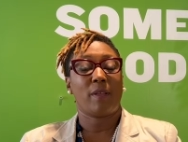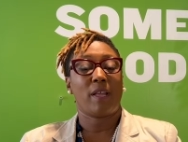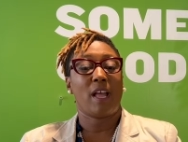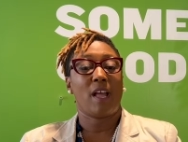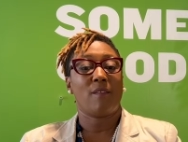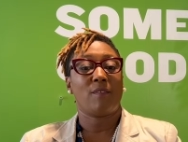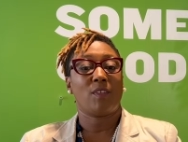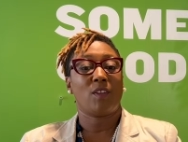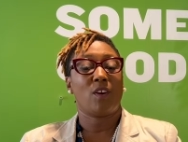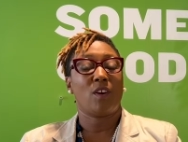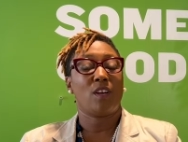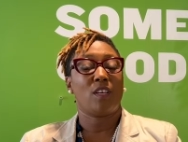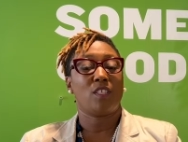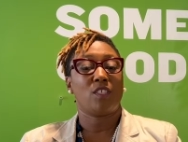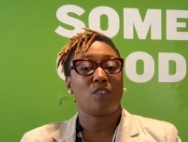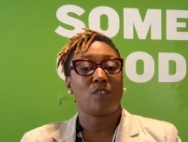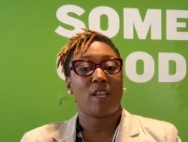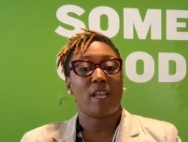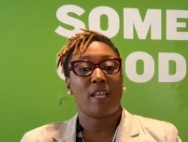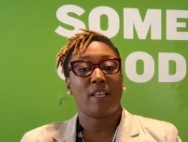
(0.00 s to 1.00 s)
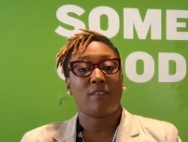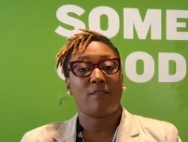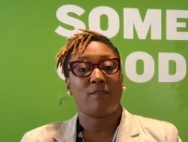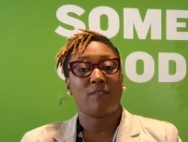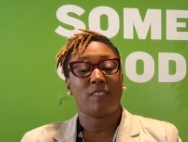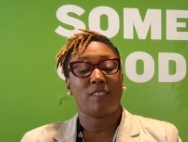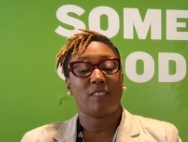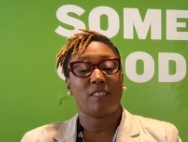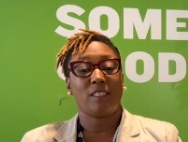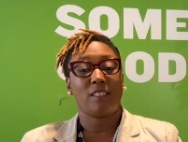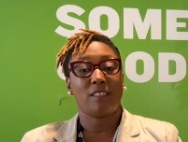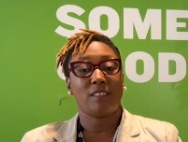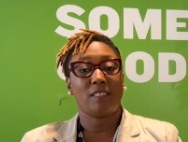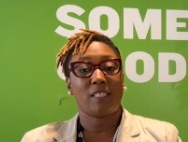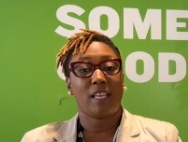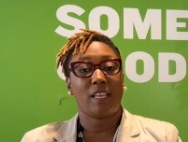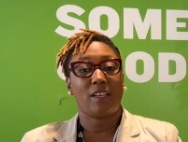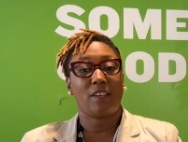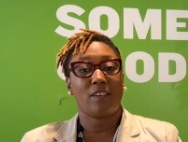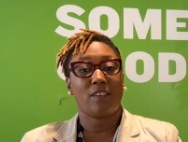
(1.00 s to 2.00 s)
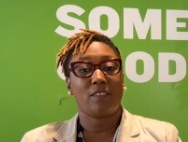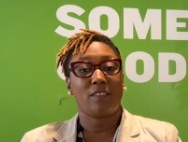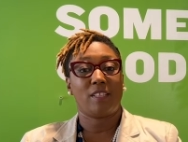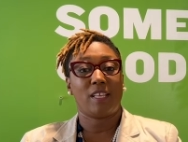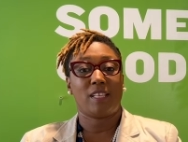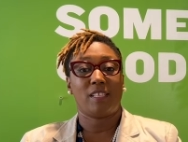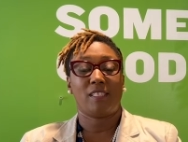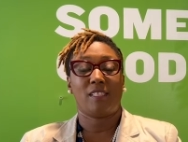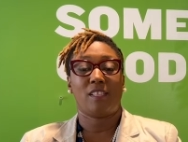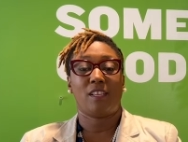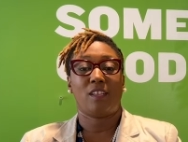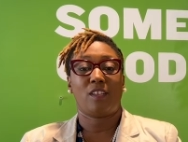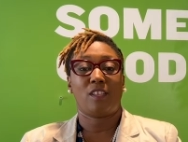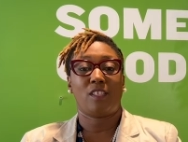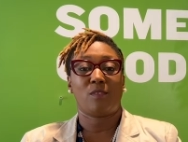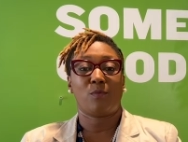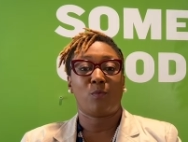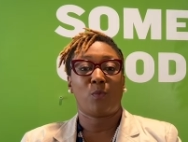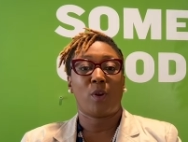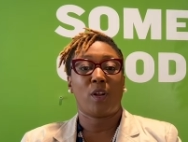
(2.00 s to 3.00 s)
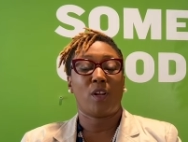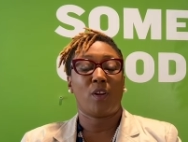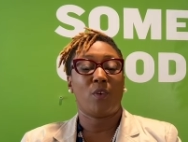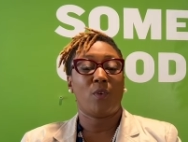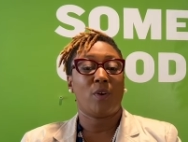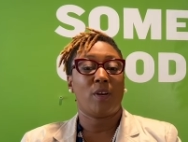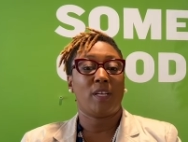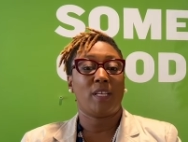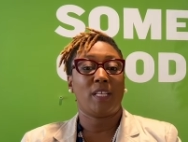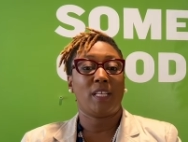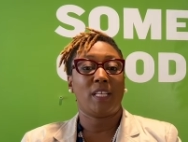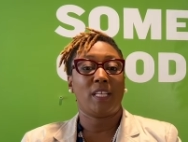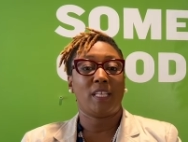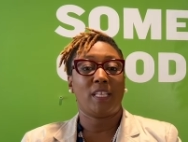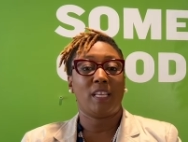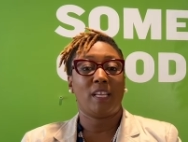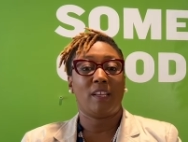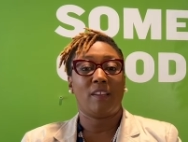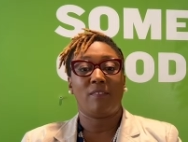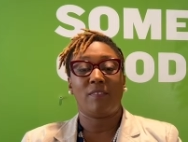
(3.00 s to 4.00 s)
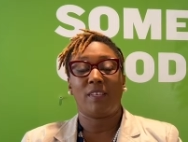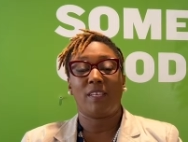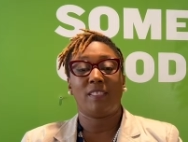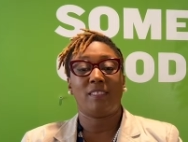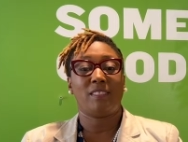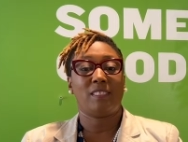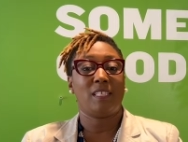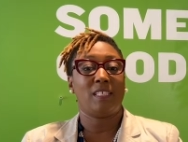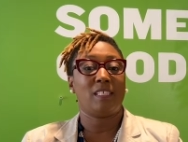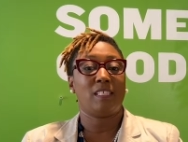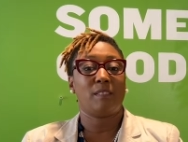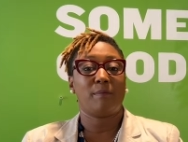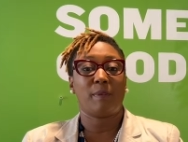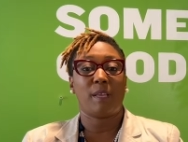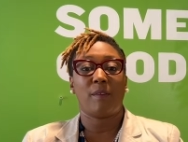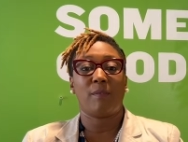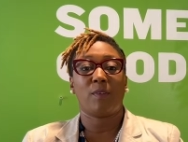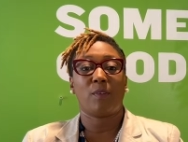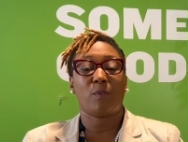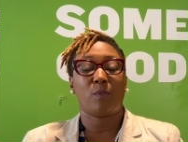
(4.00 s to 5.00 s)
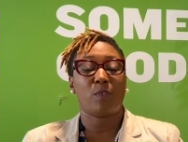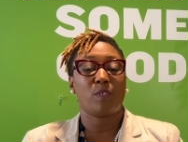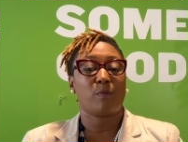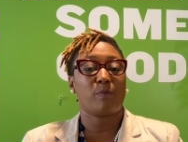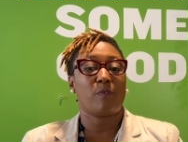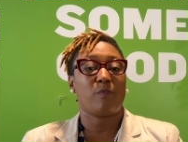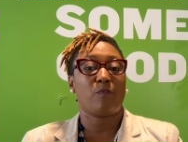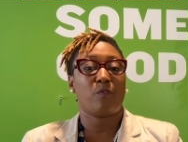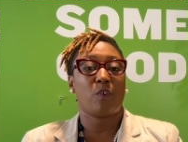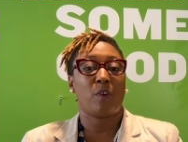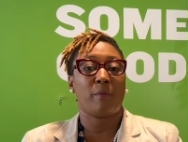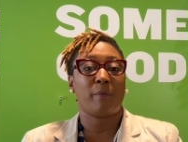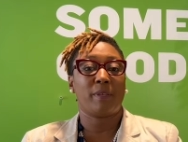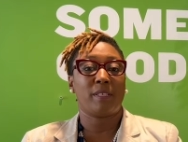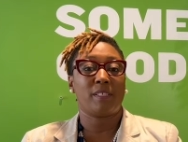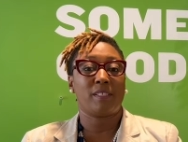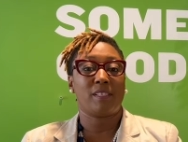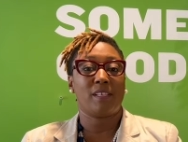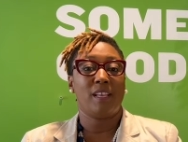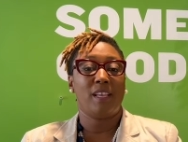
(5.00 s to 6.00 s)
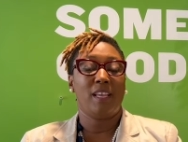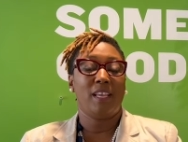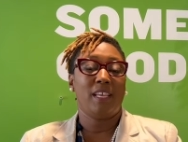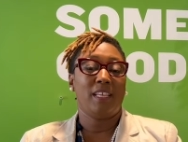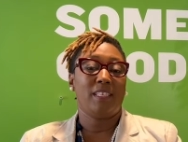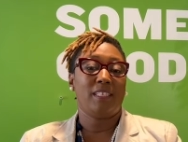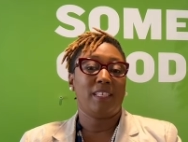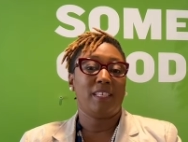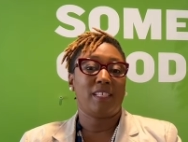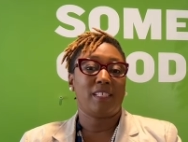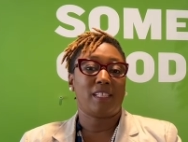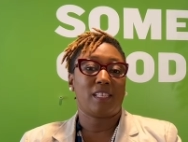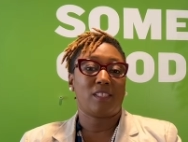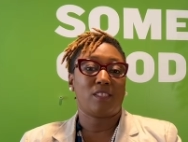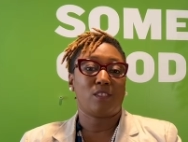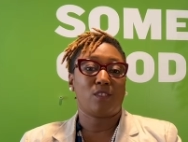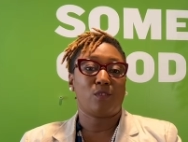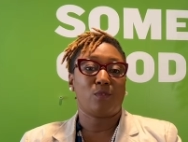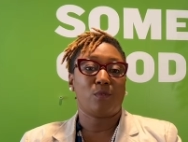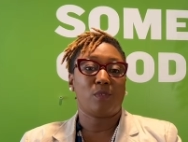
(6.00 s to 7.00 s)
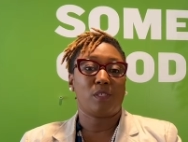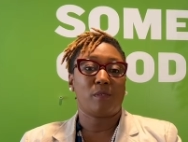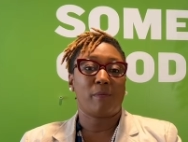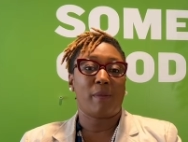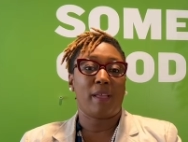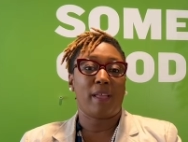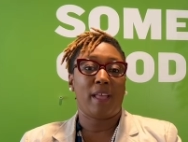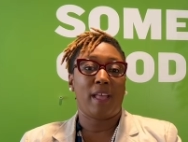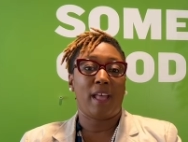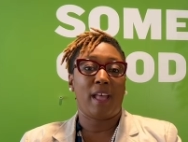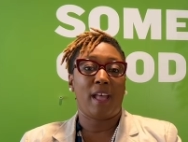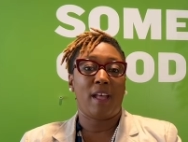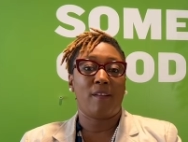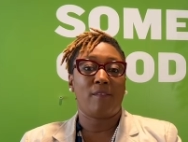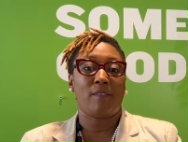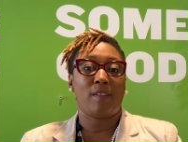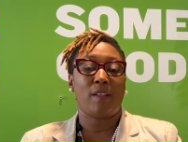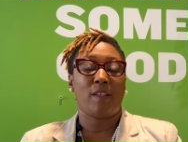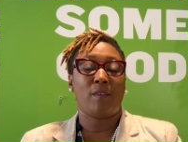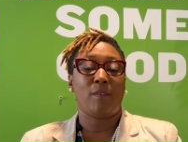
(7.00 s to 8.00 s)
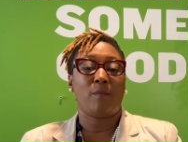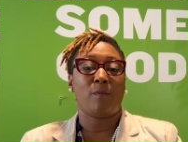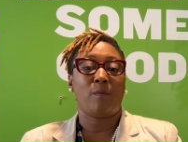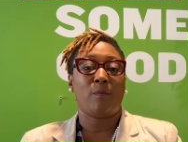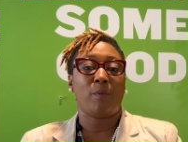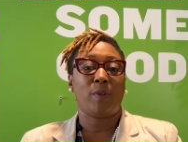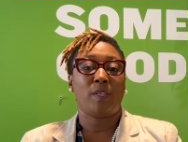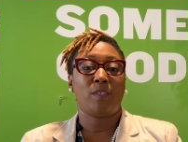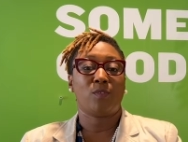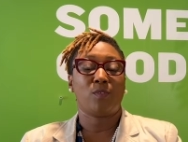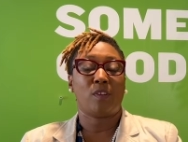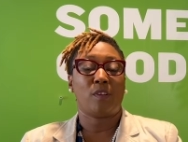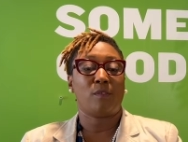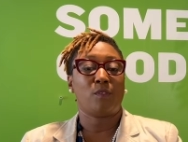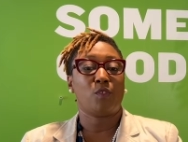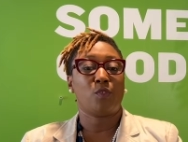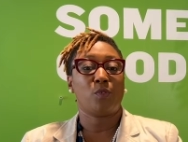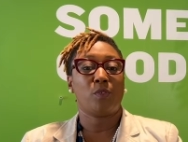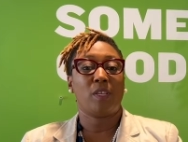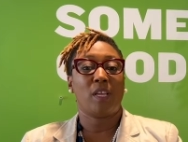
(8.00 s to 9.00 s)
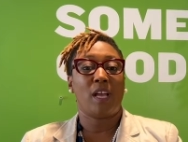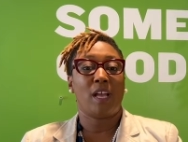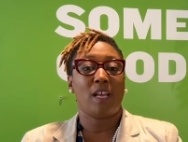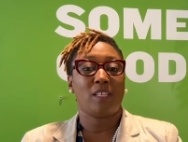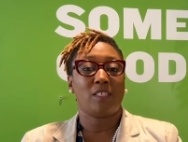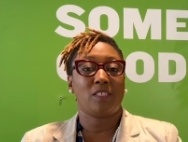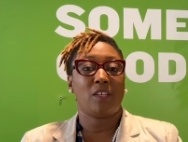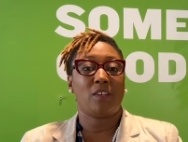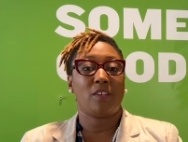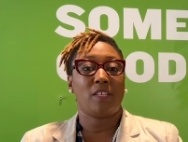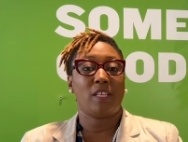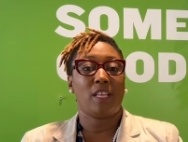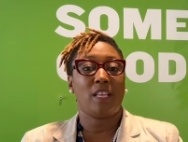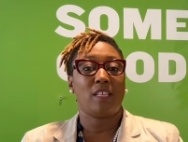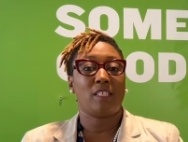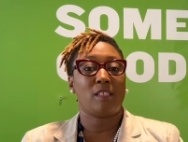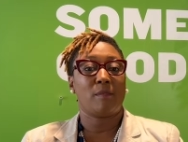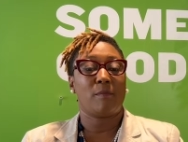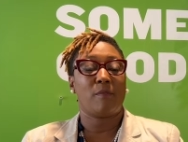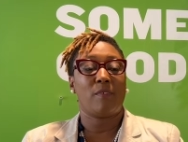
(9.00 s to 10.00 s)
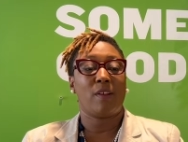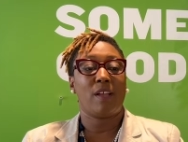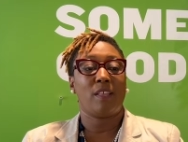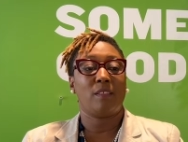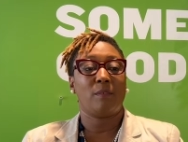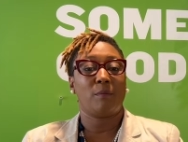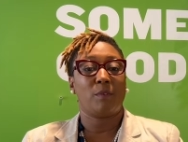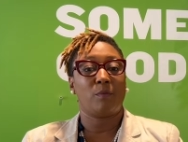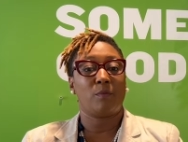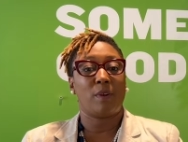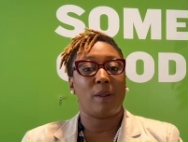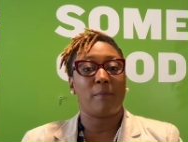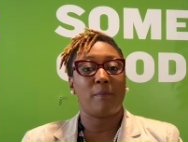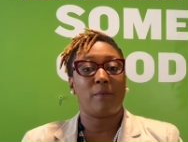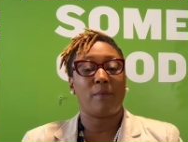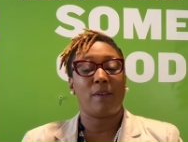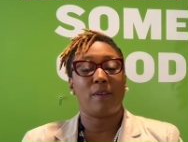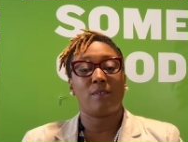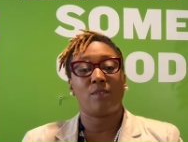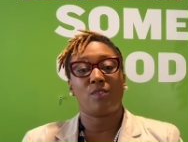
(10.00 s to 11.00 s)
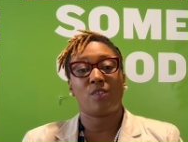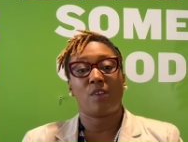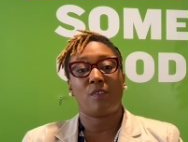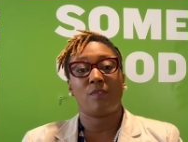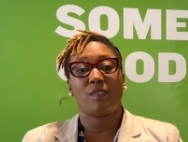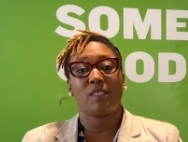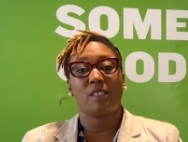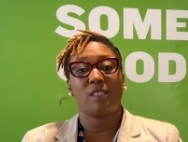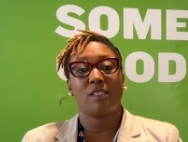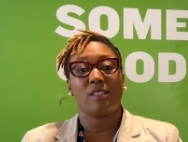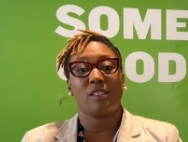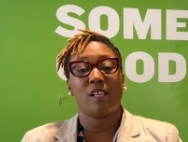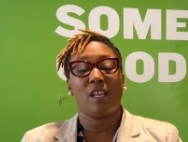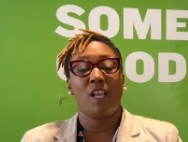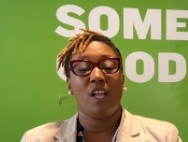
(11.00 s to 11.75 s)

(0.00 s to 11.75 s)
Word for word: we have an On Track facilitator that's there to work on any of the attendance, behavior, course performance, needs that the students might have, and we sort of triage their needs to provide them with wraparound services.